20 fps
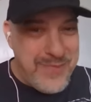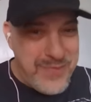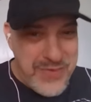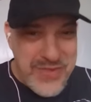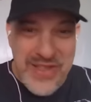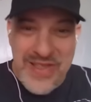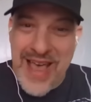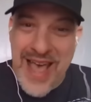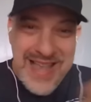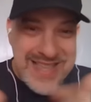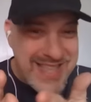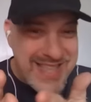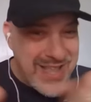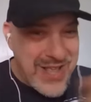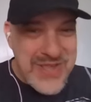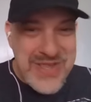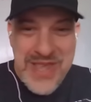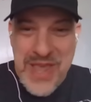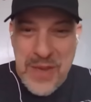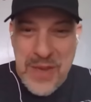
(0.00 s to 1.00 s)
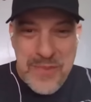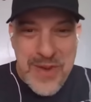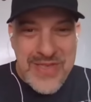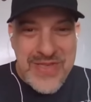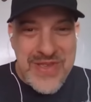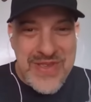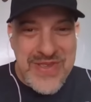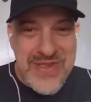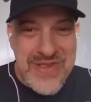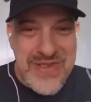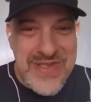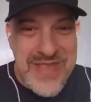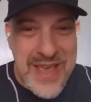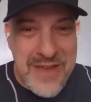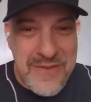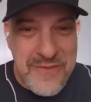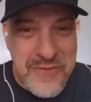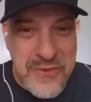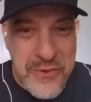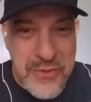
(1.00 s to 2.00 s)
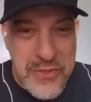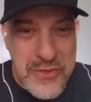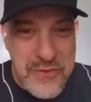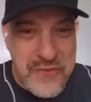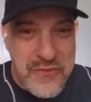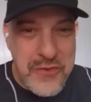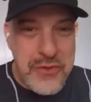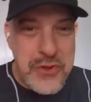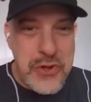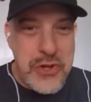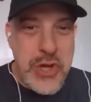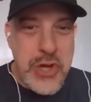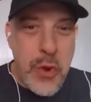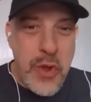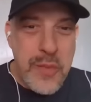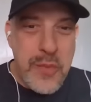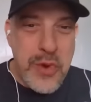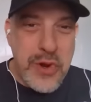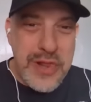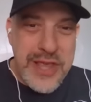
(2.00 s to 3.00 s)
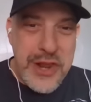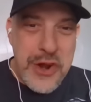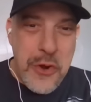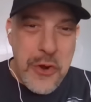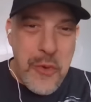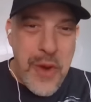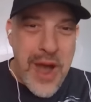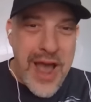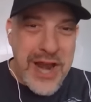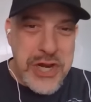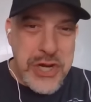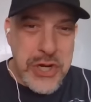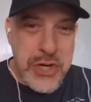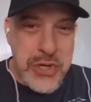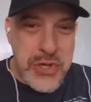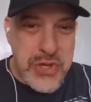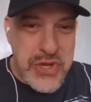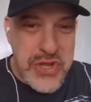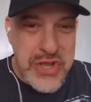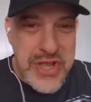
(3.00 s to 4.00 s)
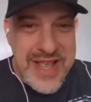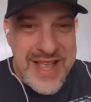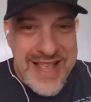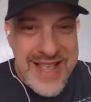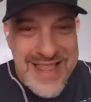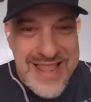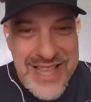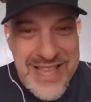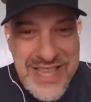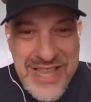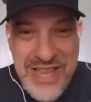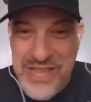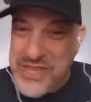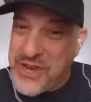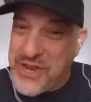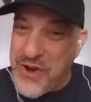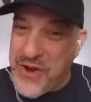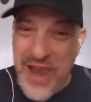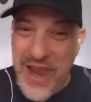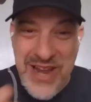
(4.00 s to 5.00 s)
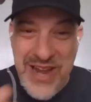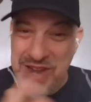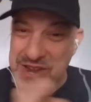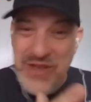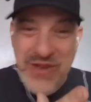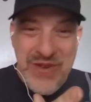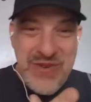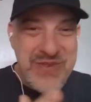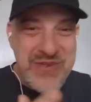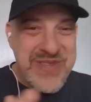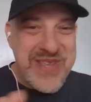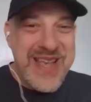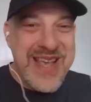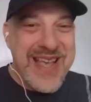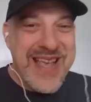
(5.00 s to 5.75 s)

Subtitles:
the last thing I'll say about this is that for the Joey Merlino watchers, this is great news.